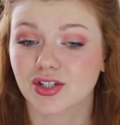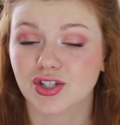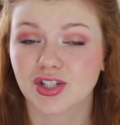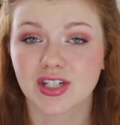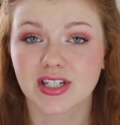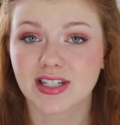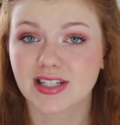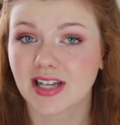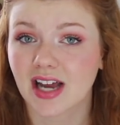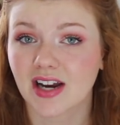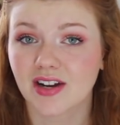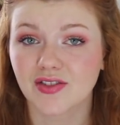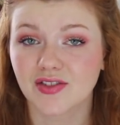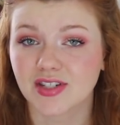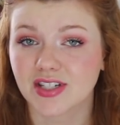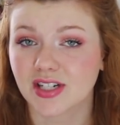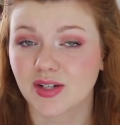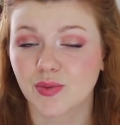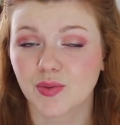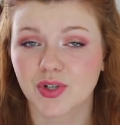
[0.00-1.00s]
just kind
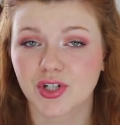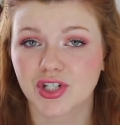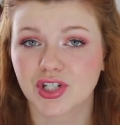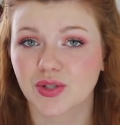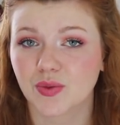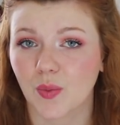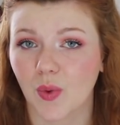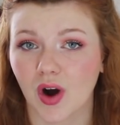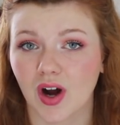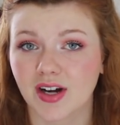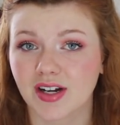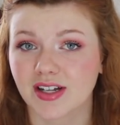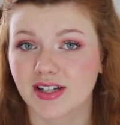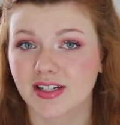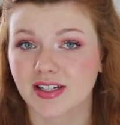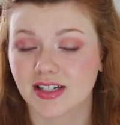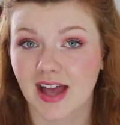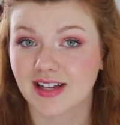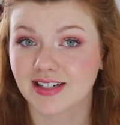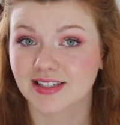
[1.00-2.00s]
of did what she
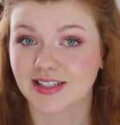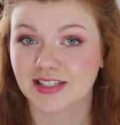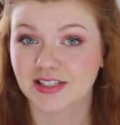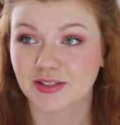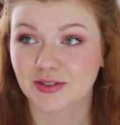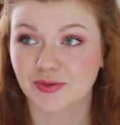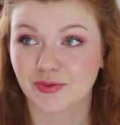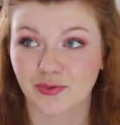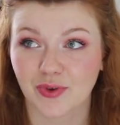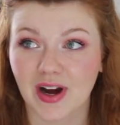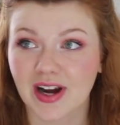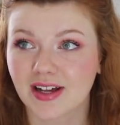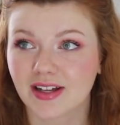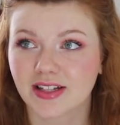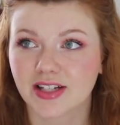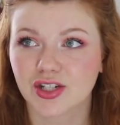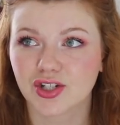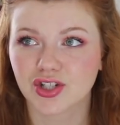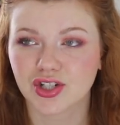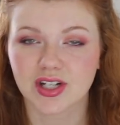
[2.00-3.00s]
wanted and
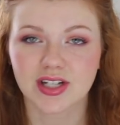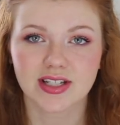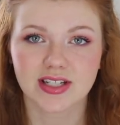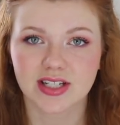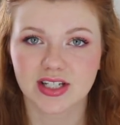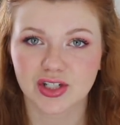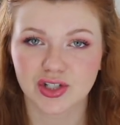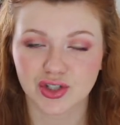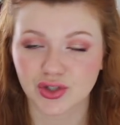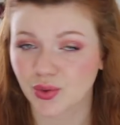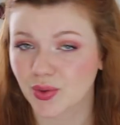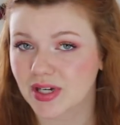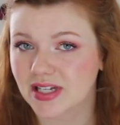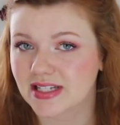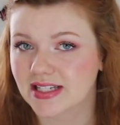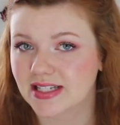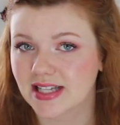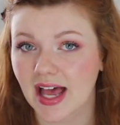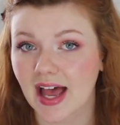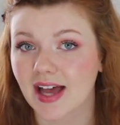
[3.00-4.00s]
frankly just
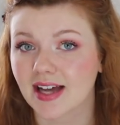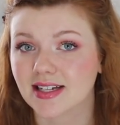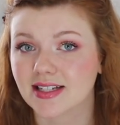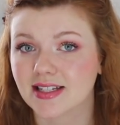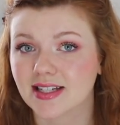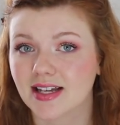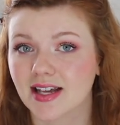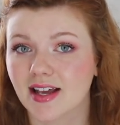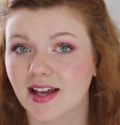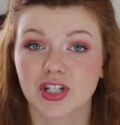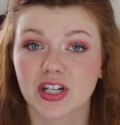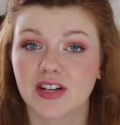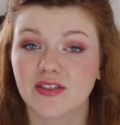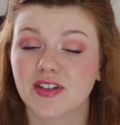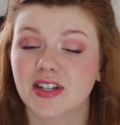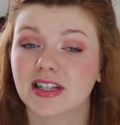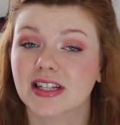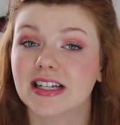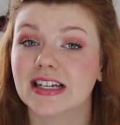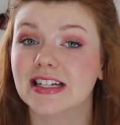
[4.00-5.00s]
enjoyed sex. She
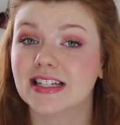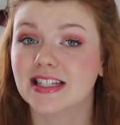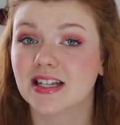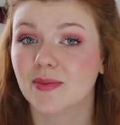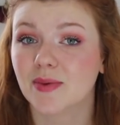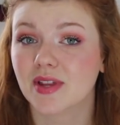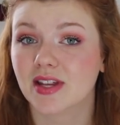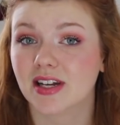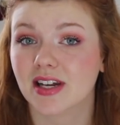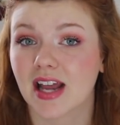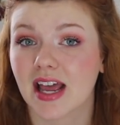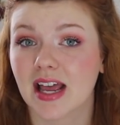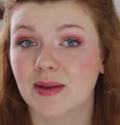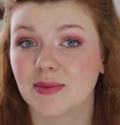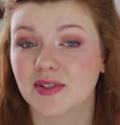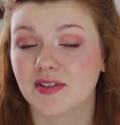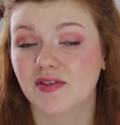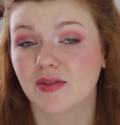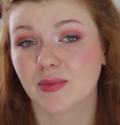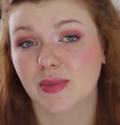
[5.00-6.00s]
even leaked some of the
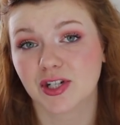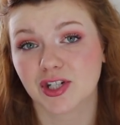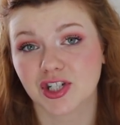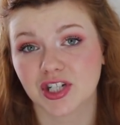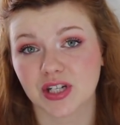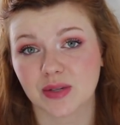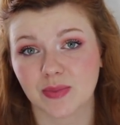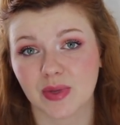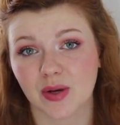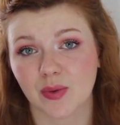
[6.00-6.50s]
names of the men she had